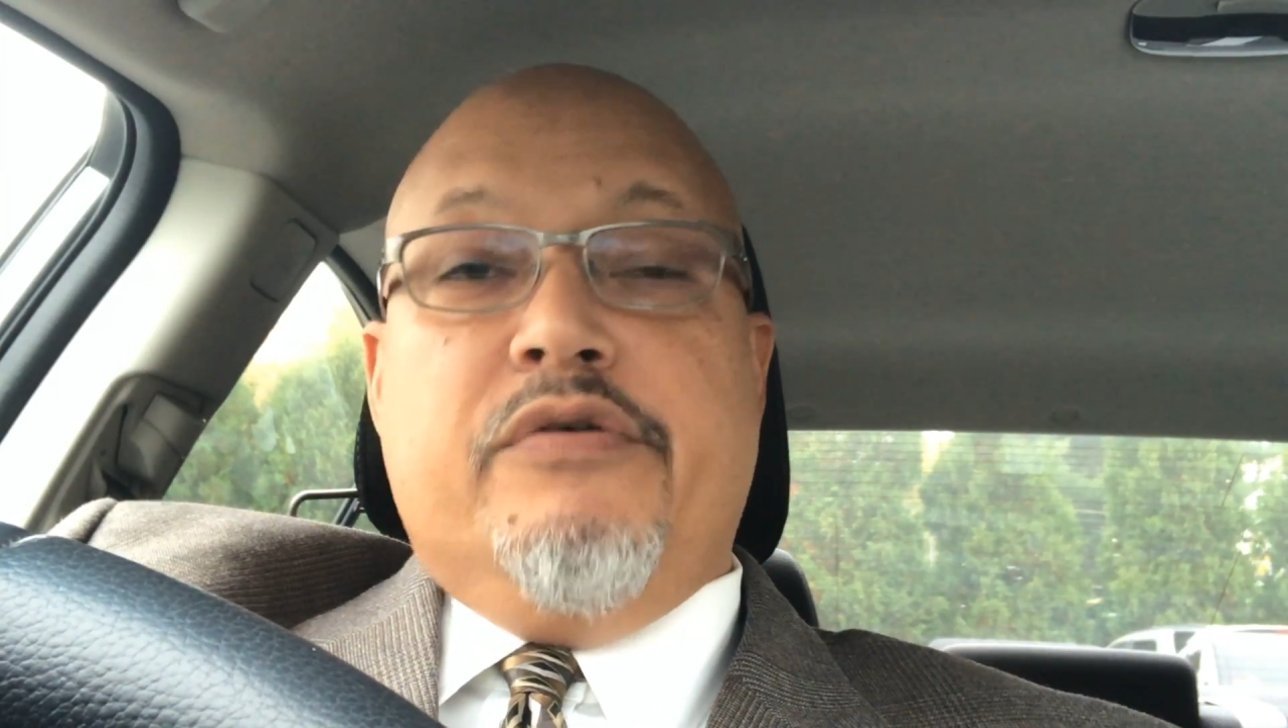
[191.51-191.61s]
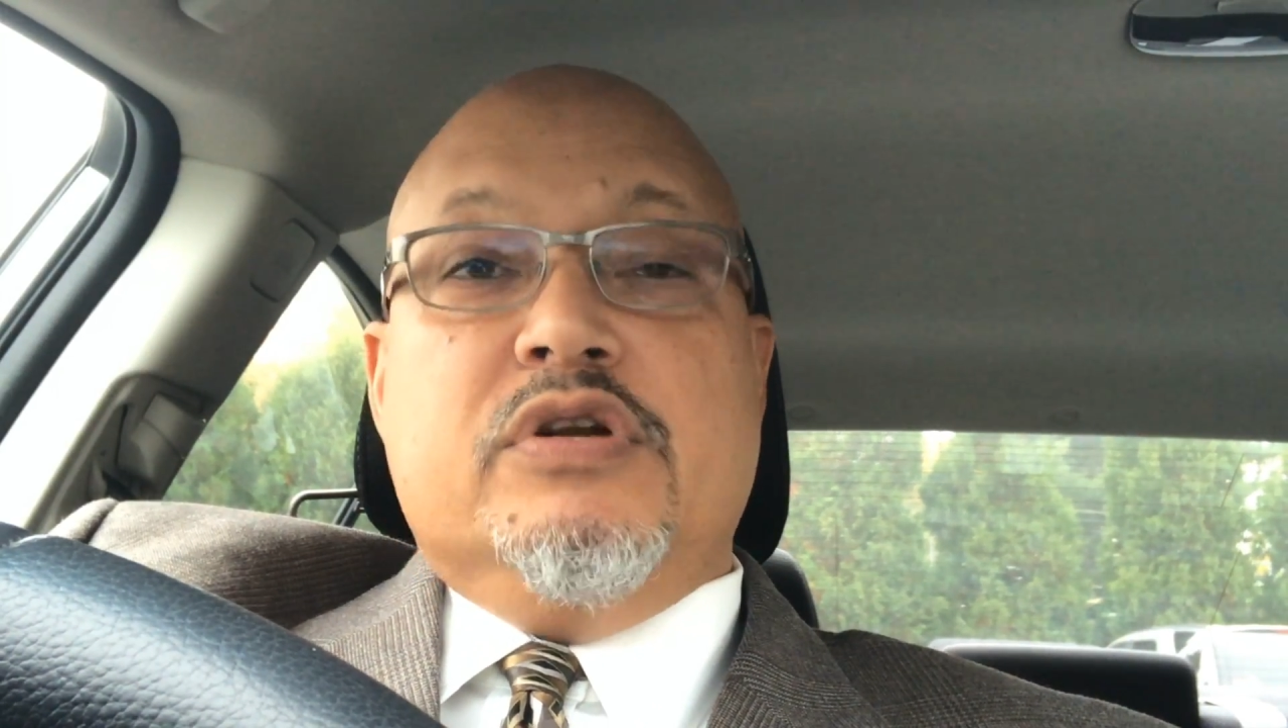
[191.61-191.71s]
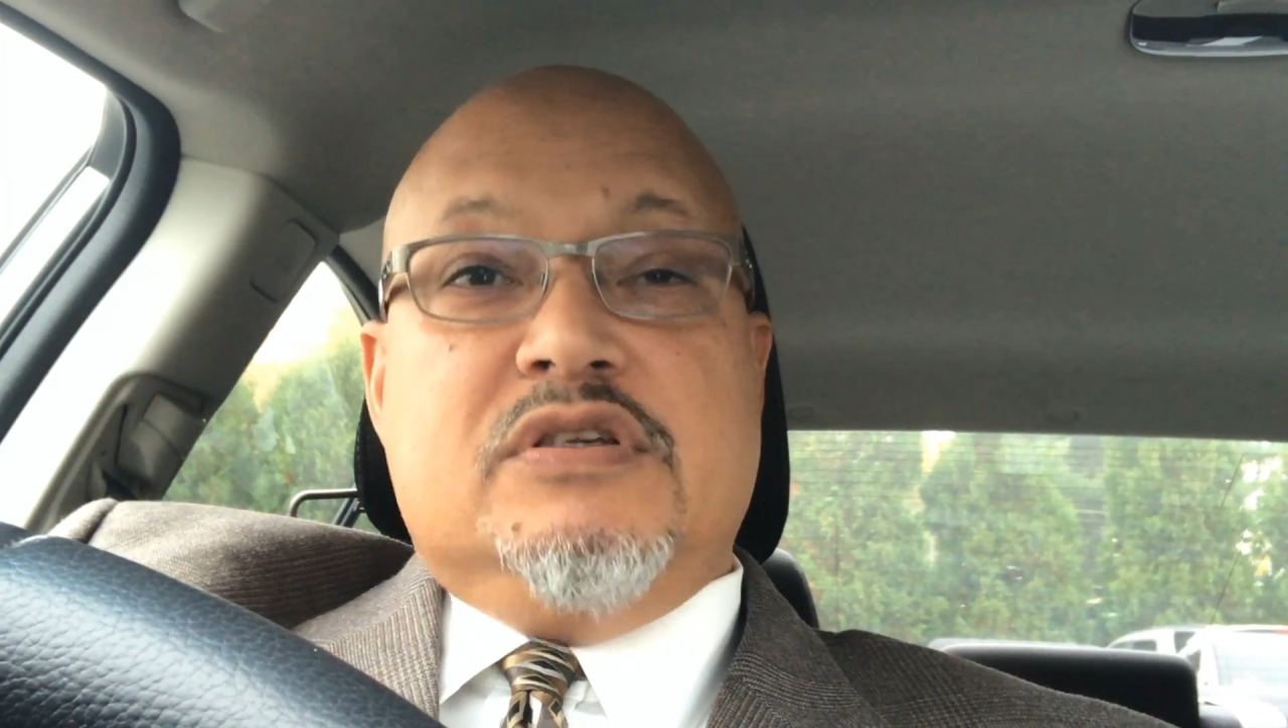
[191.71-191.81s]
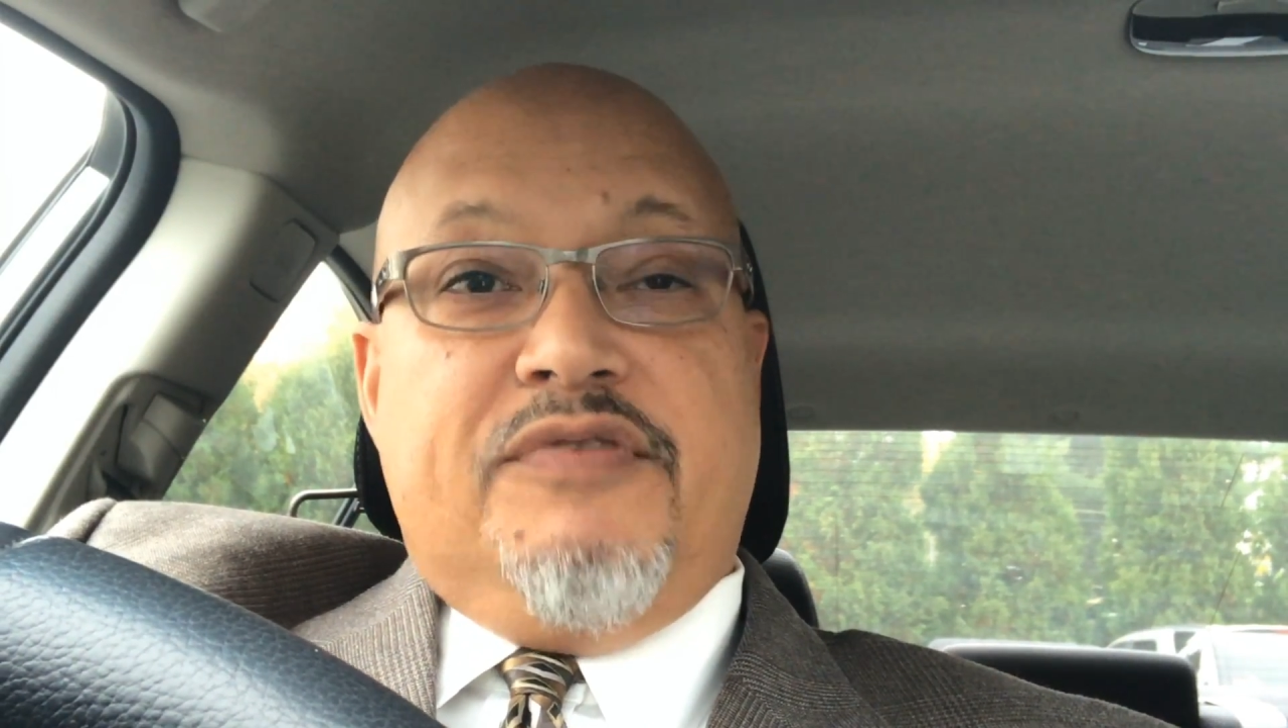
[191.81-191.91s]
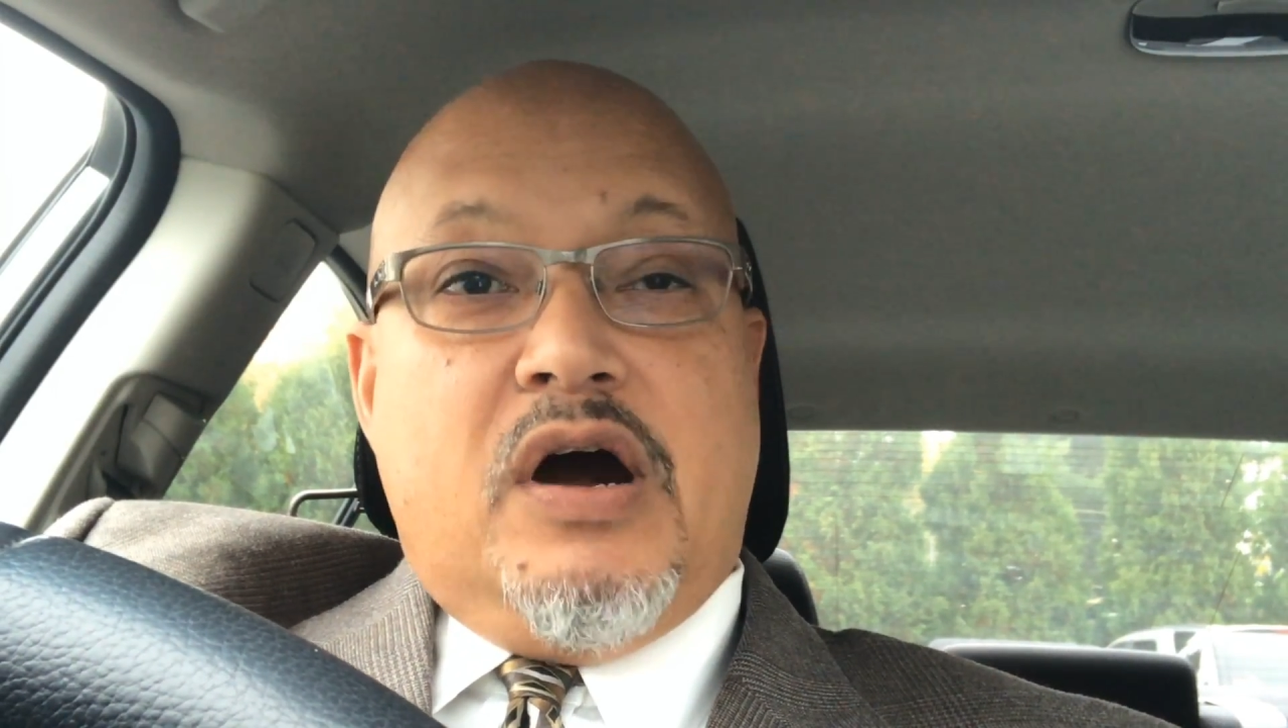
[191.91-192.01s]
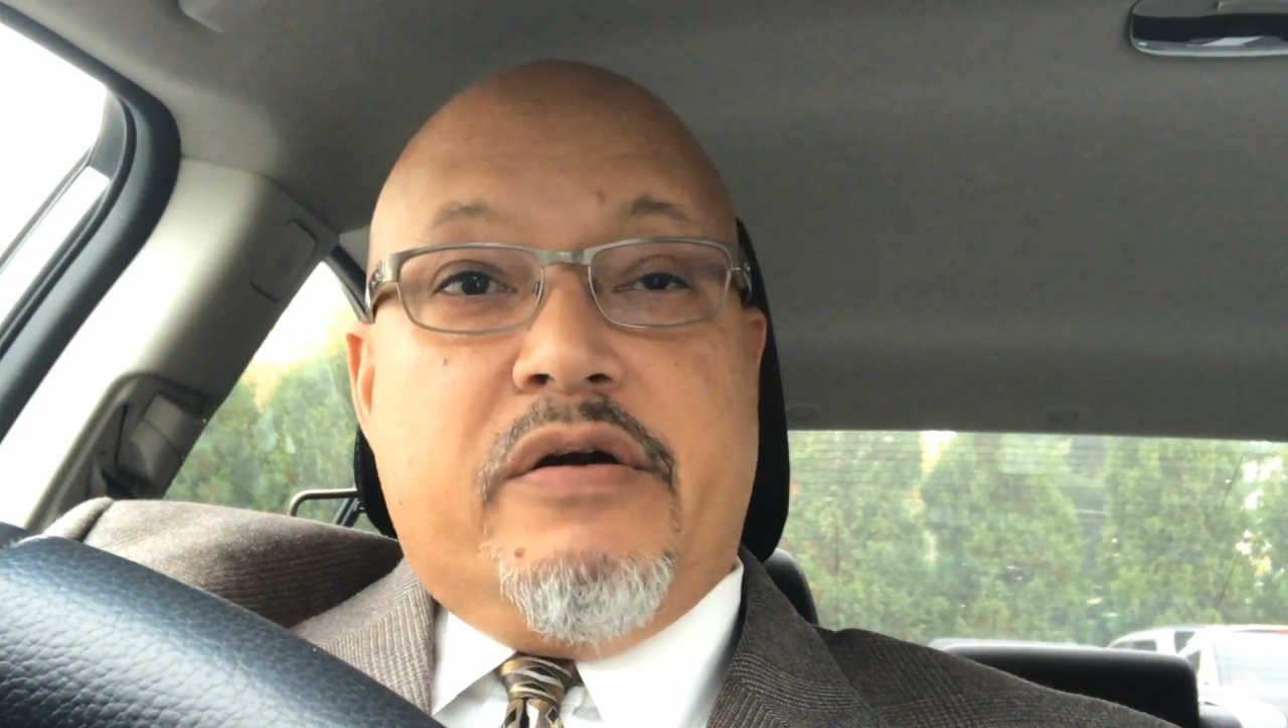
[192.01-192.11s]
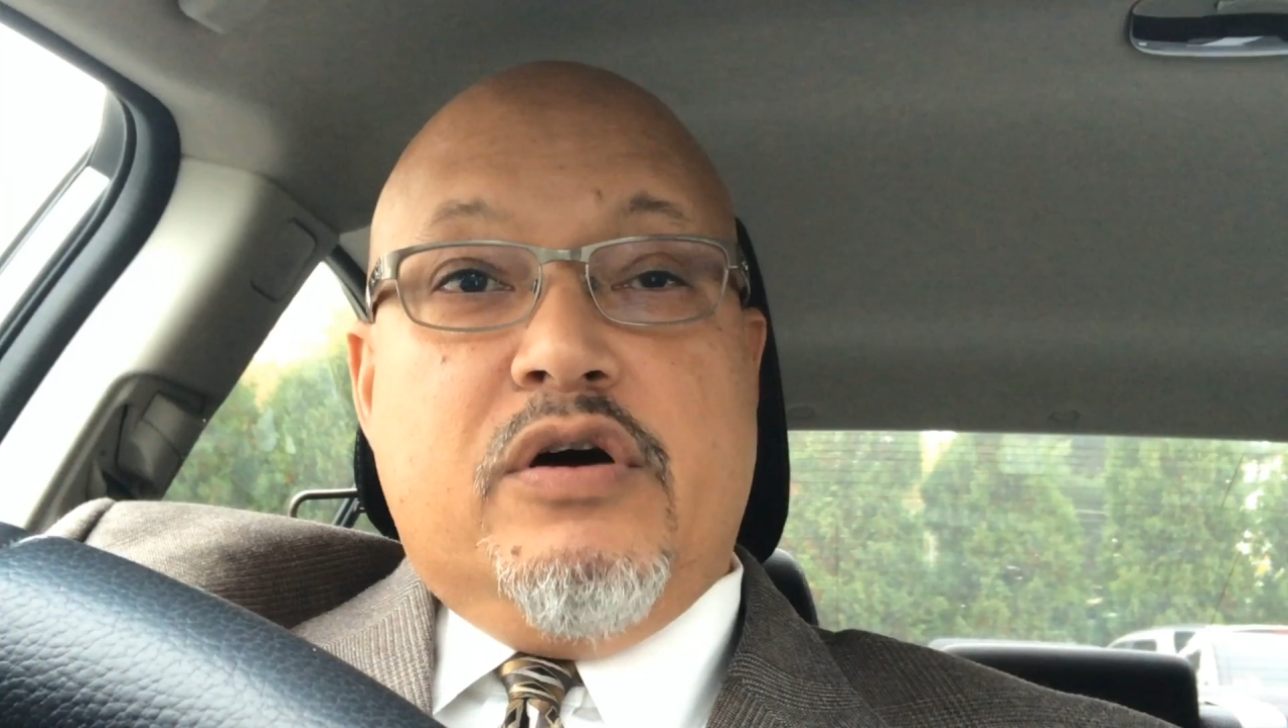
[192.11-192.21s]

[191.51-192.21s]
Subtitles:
hundreds of